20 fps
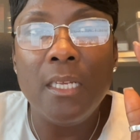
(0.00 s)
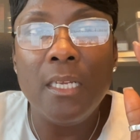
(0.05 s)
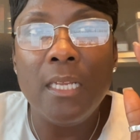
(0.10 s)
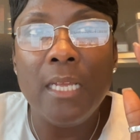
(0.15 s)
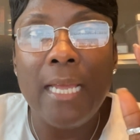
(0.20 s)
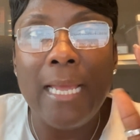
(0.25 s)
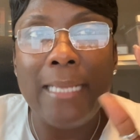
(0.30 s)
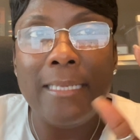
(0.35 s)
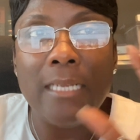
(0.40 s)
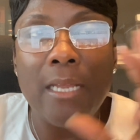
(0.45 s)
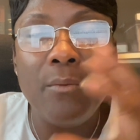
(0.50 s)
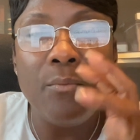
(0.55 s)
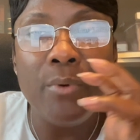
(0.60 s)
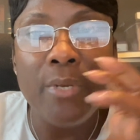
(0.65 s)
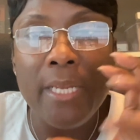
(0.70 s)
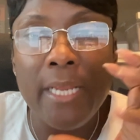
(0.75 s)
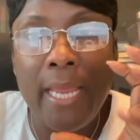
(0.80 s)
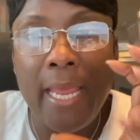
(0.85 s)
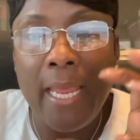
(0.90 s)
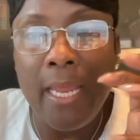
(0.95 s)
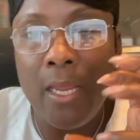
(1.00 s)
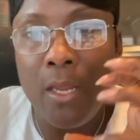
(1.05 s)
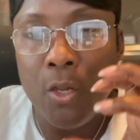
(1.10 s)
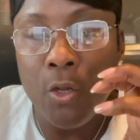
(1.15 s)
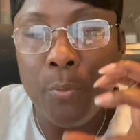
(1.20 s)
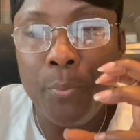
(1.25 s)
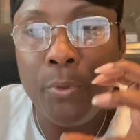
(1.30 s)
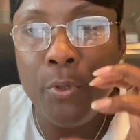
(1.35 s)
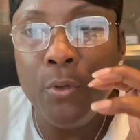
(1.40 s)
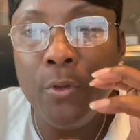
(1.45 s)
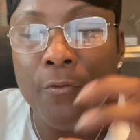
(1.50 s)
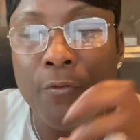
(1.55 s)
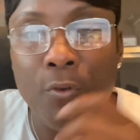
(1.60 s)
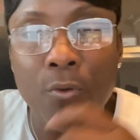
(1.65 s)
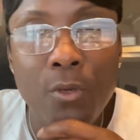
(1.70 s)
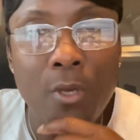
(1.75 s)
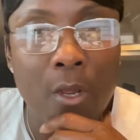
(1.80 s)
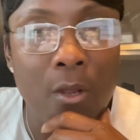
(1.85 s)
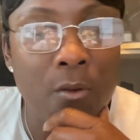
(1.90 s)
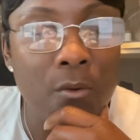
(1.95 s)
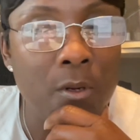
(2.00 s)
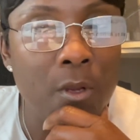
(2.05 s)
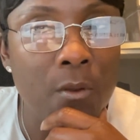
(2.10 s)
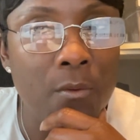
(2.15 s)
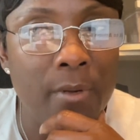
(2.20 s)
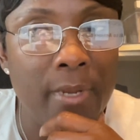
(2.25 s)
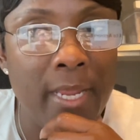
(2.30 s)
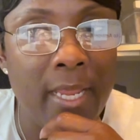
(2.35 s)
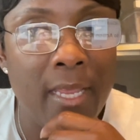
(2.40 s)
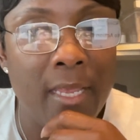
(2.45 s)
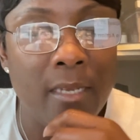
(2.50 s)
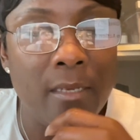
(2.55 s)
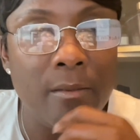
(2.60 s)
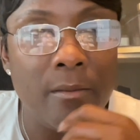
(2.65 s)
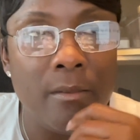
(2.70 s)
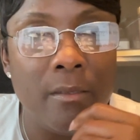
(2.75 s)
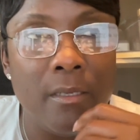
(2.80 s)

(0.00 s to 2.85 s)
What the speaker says: I really can't help you if you don't on that.